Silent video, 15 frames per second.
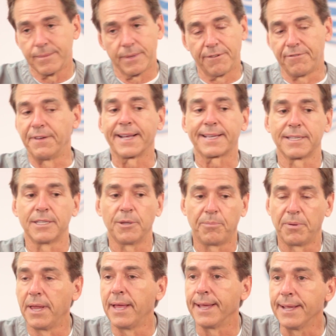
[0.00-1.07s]
Affected the
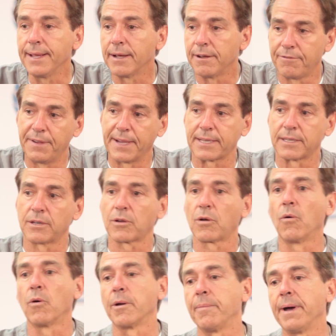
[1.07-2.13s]
play, affected the
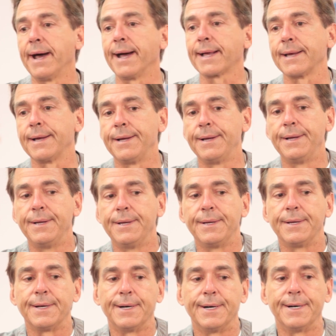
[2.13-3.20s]
quarterback,
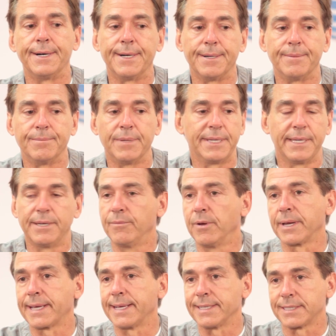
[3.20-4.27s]
but didn't
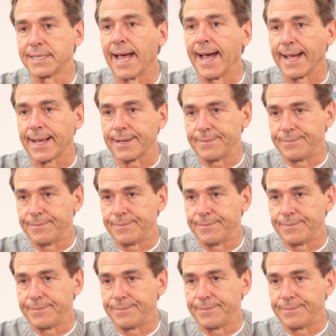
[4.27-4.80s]
really get a sack.